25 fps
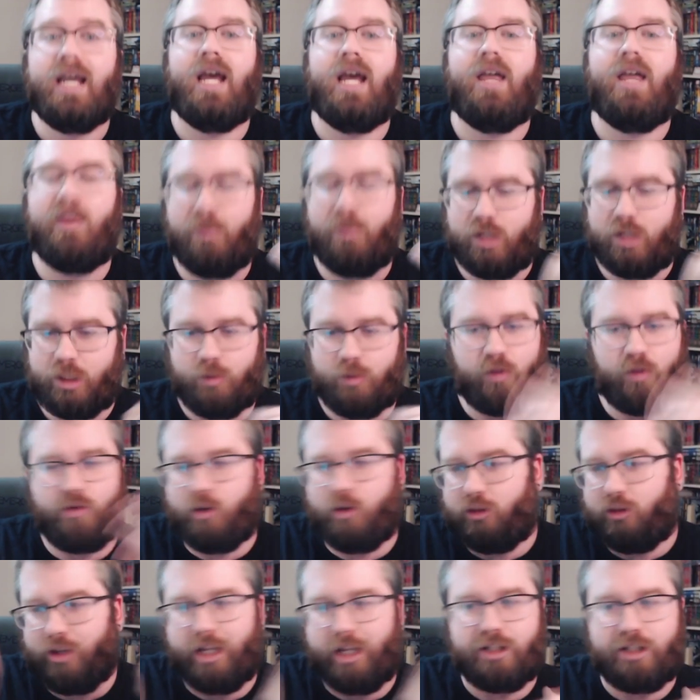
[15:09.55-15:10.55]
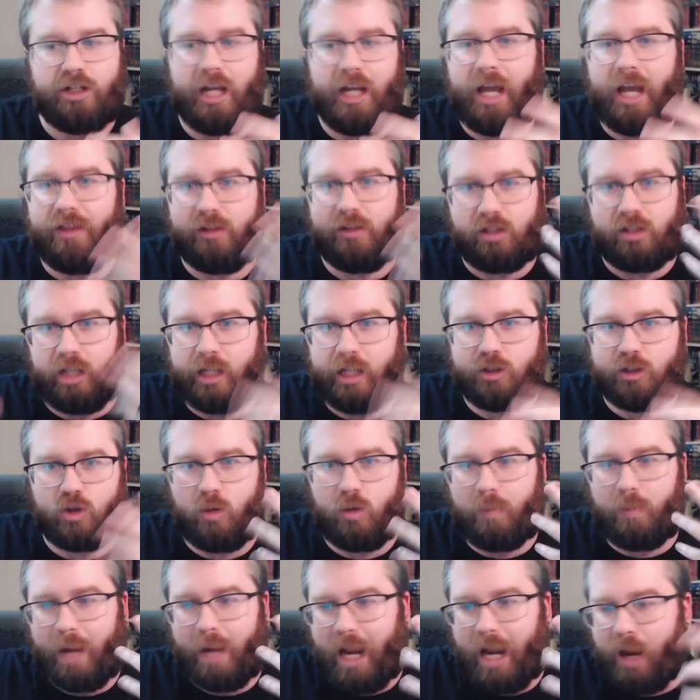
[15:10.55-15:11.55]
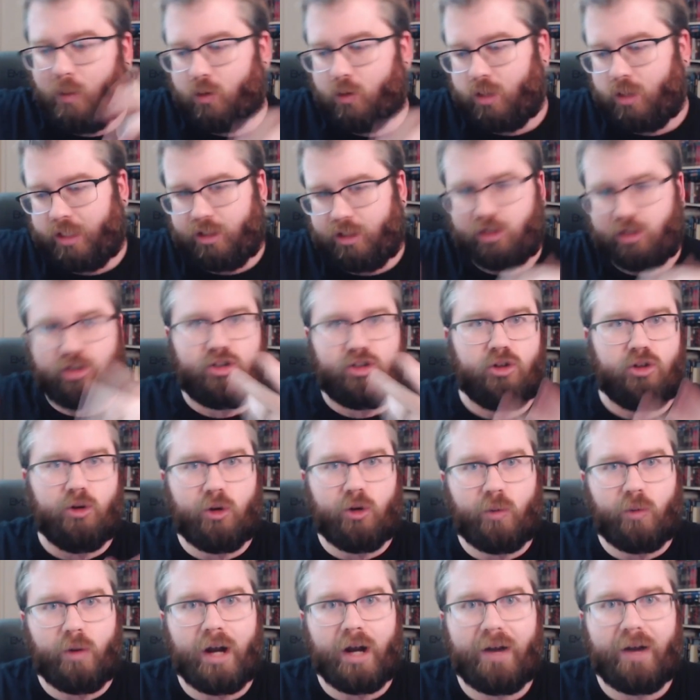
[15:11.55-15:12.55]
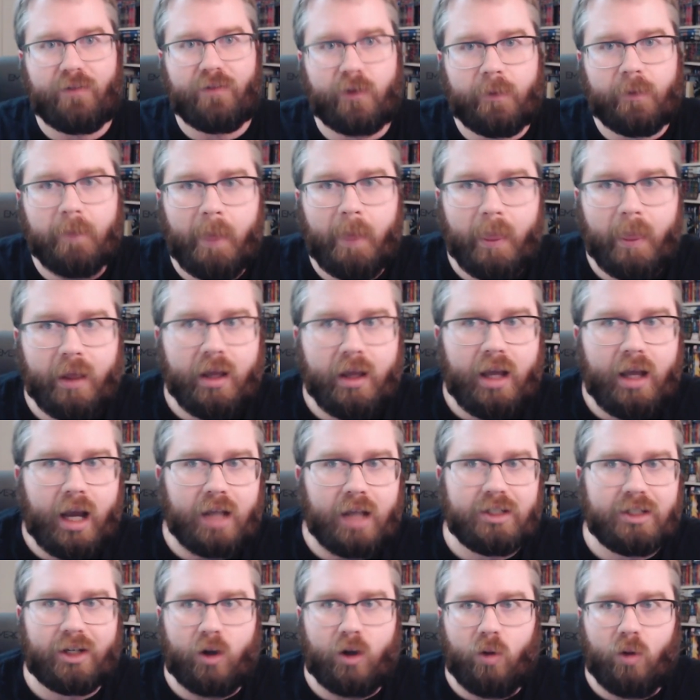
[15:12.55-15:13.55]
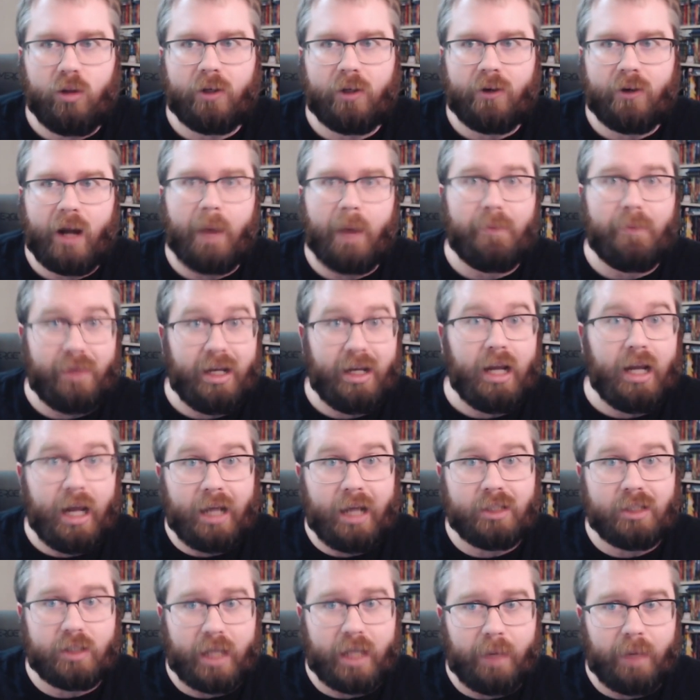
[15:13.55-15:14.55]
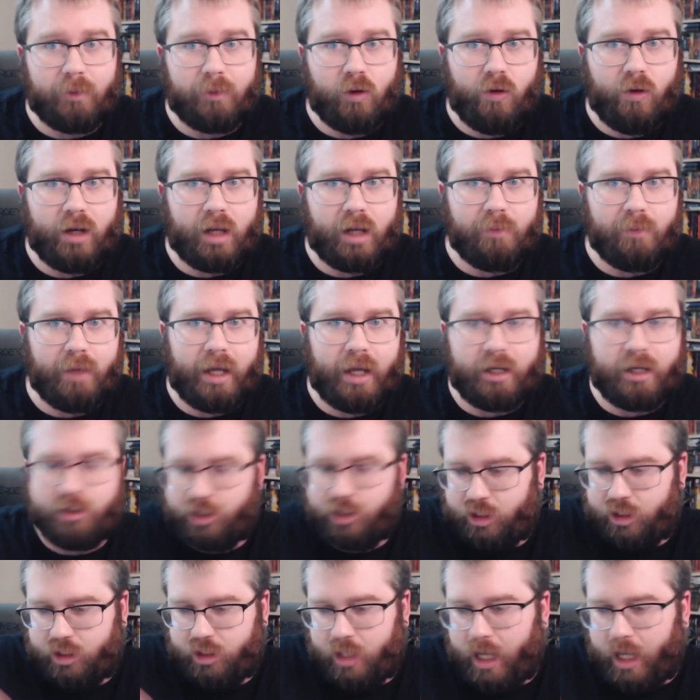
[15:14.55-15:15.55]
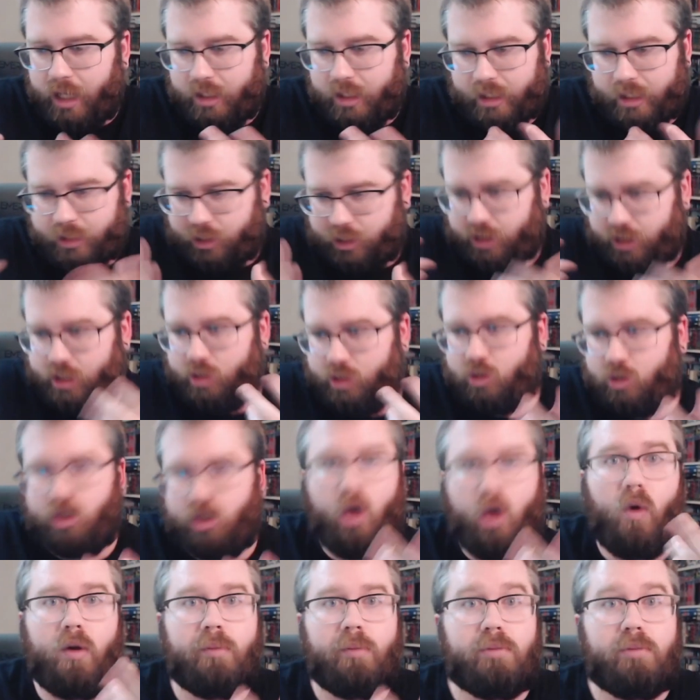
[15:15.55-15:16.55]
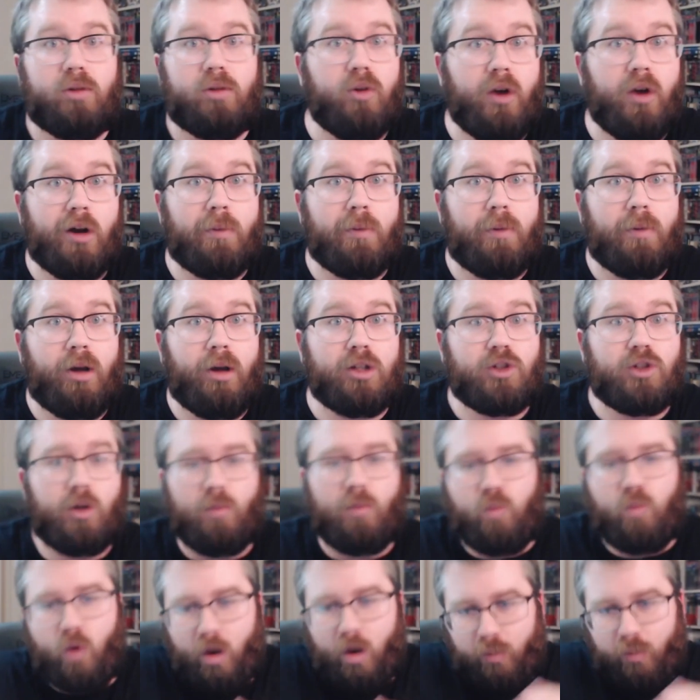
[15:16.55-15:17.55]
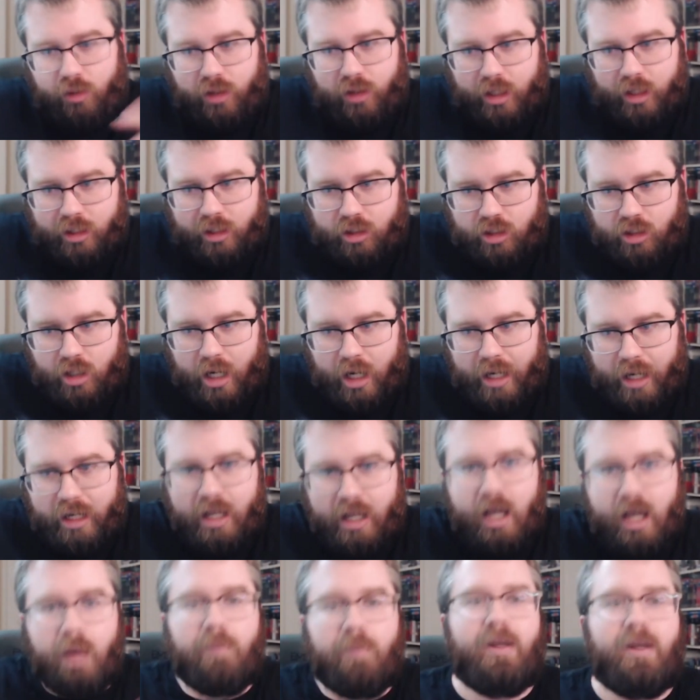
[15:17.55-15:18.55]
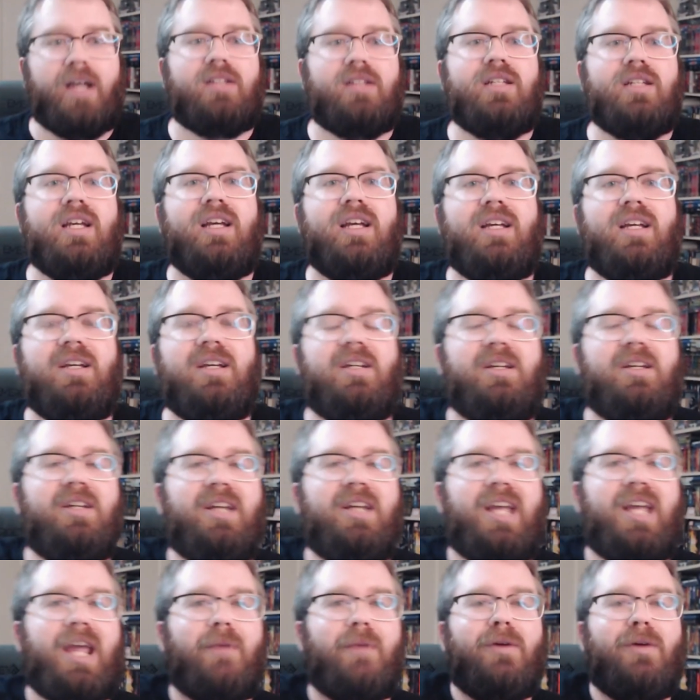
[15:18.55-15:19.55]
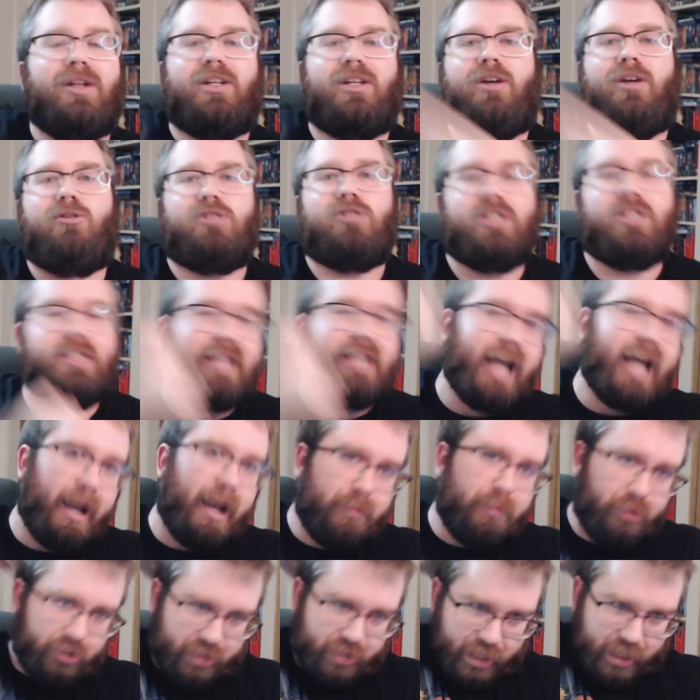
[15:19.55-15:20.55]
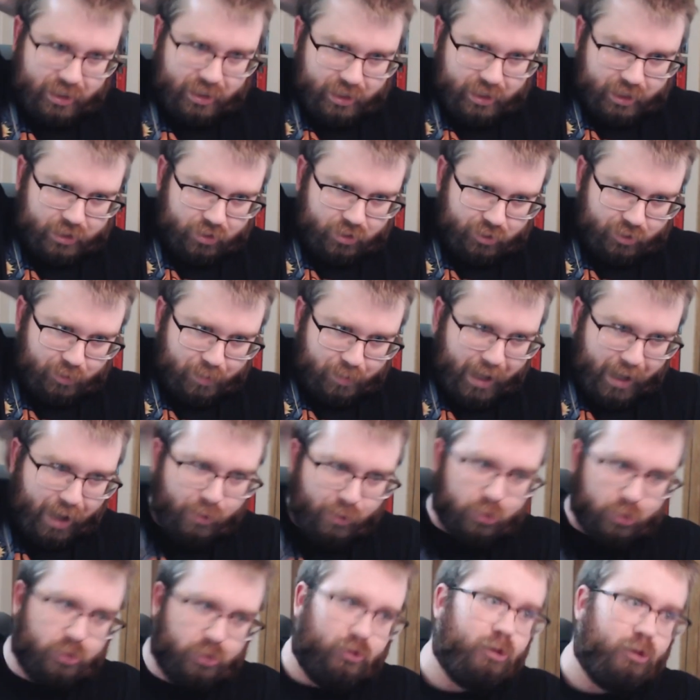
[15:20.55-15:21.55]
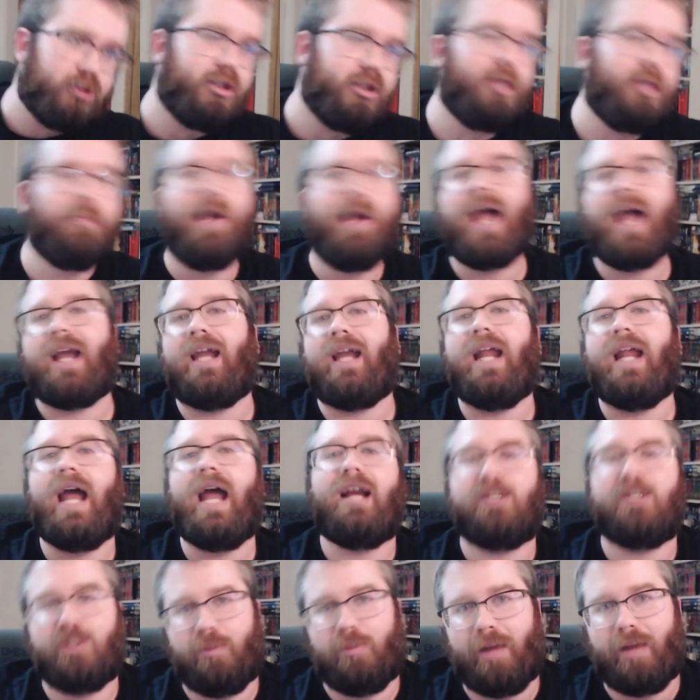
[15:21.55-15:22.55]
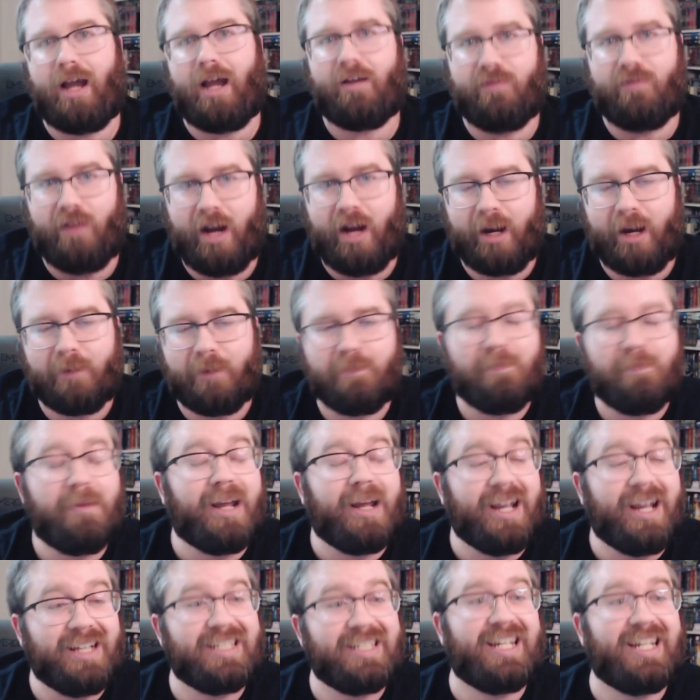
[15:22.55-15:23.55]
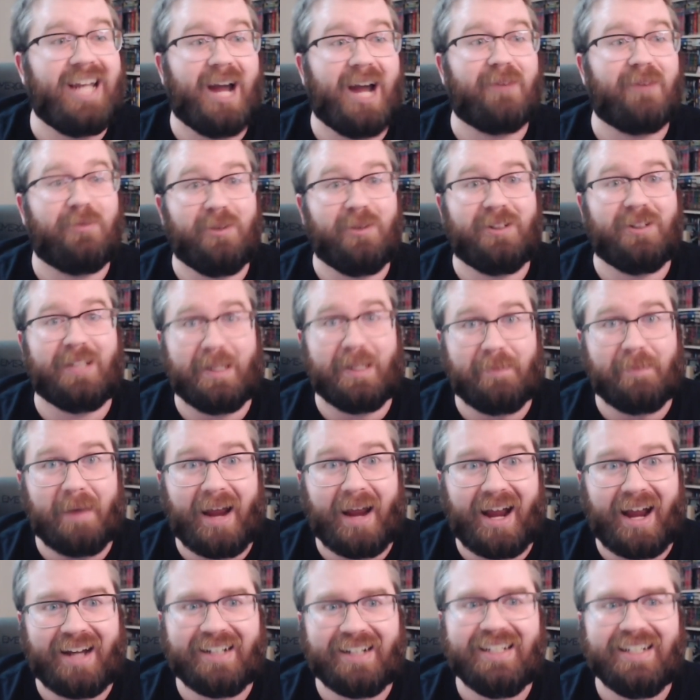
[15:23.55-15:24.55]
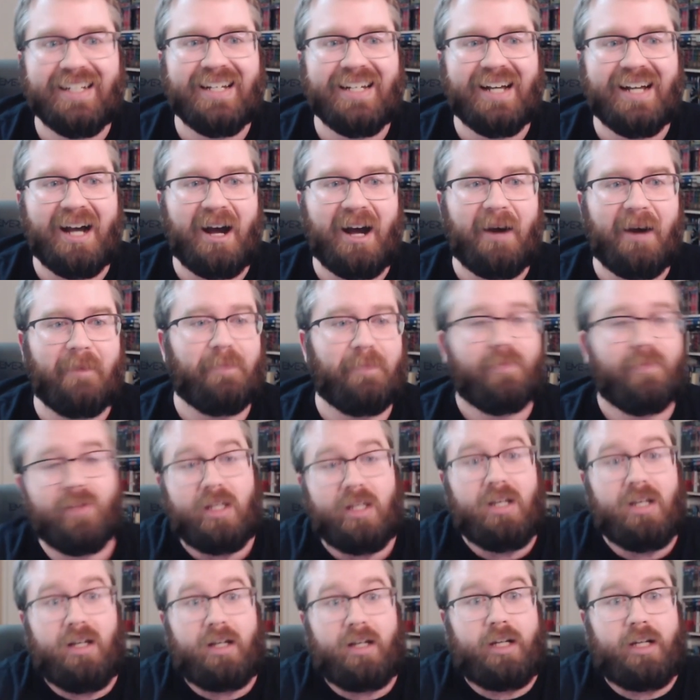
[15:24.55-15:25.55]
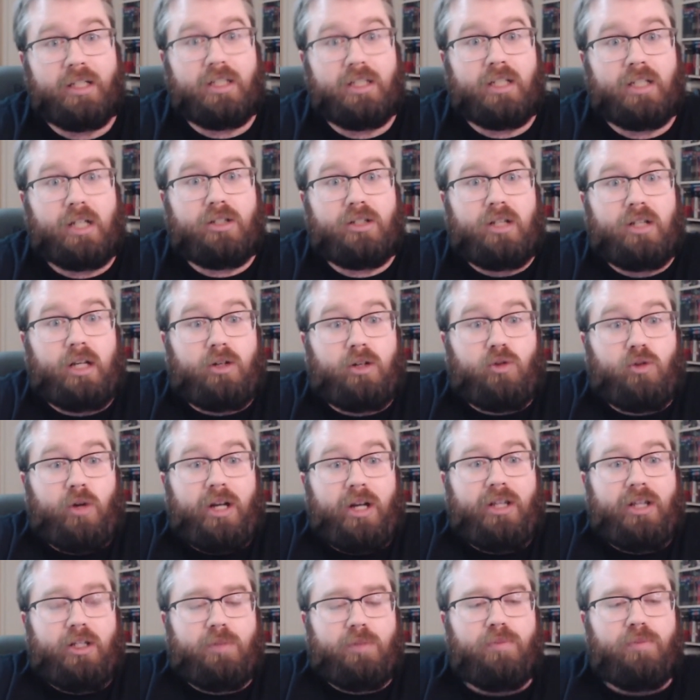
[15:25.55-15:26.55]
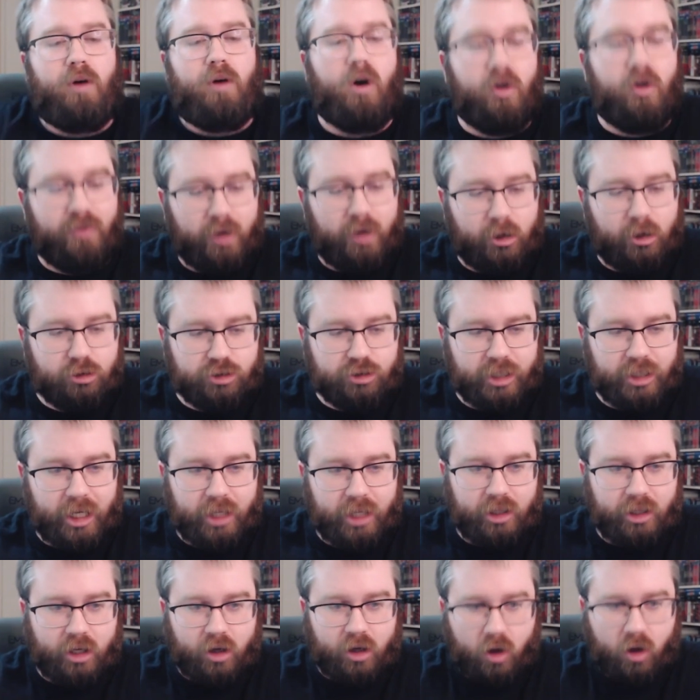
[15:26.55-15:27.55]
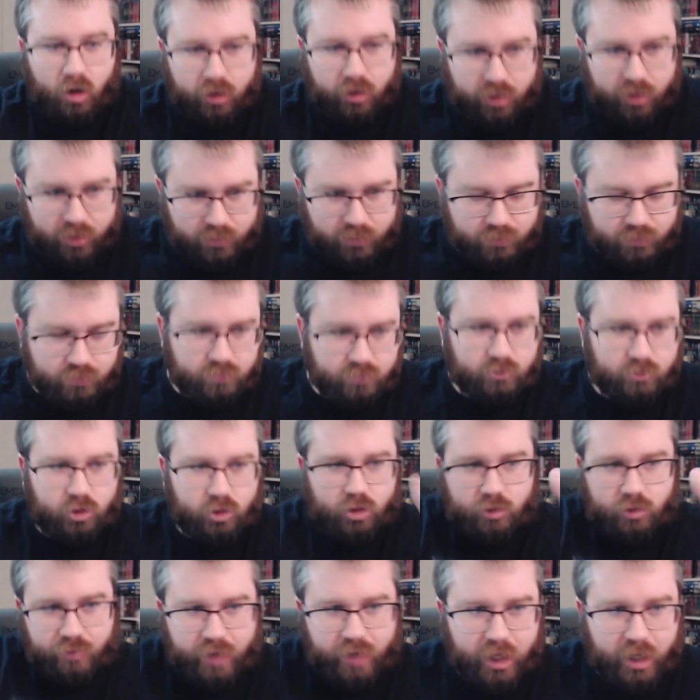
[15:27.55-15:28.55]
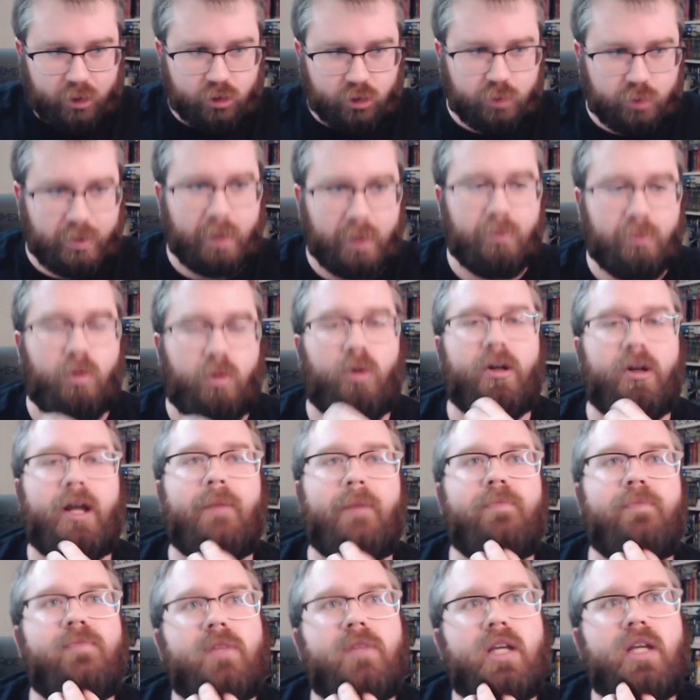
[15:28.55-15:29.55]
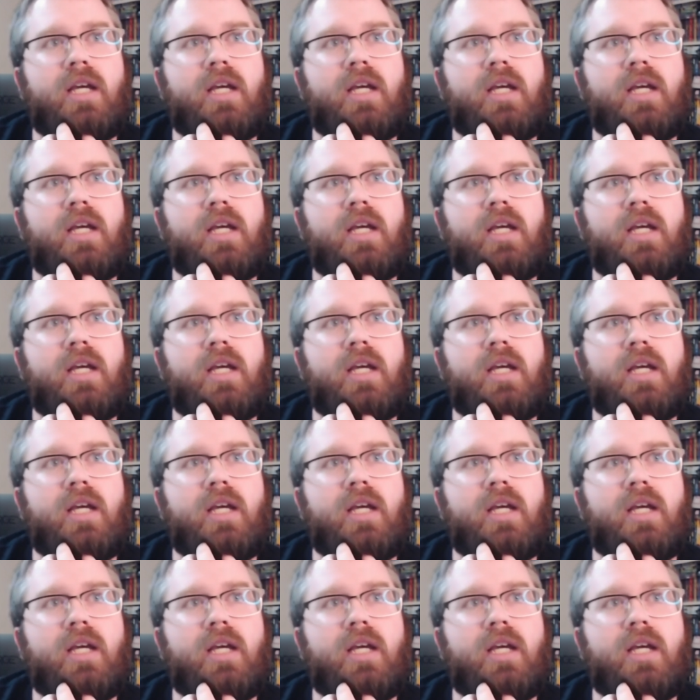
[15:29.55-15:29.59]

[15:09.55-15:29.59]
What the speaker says: And then when she revealed that she had this electrical power, like the suit or whatever, I was like, holy crap. And then as it kept going, I'm like, she's glowing blue at a certain point with like a giant, because he went and go stabbed her at that like power source in the back. It actually backfired because it got really bad. Because she's like creating this ball of energy and like all the vehicles are being pulled in.